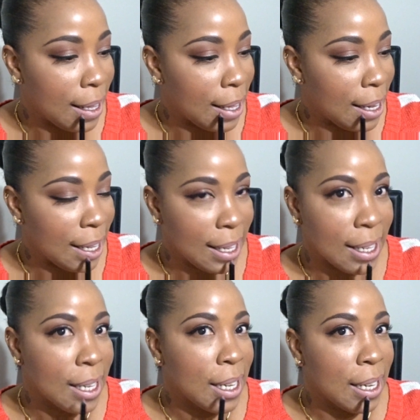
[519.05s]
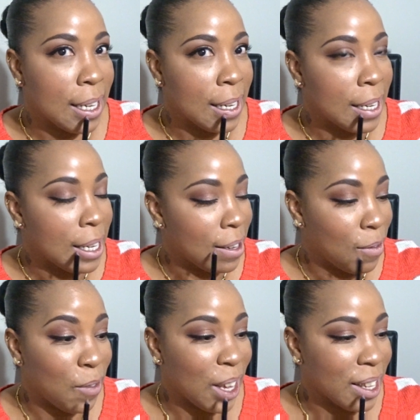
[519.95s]
let's
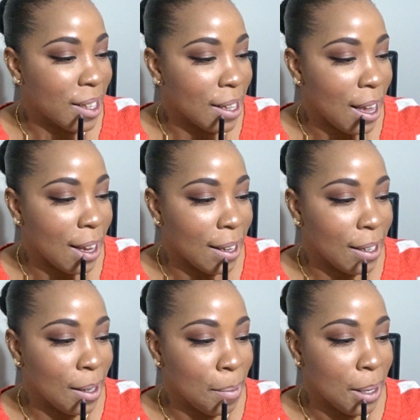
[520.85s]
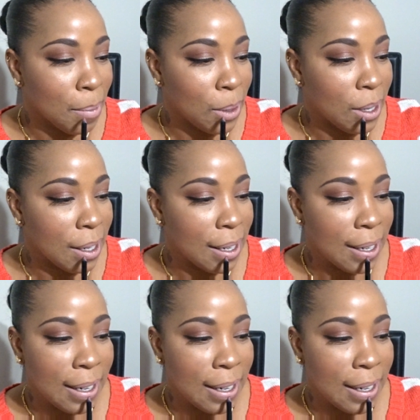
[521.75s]
fix that a little bit more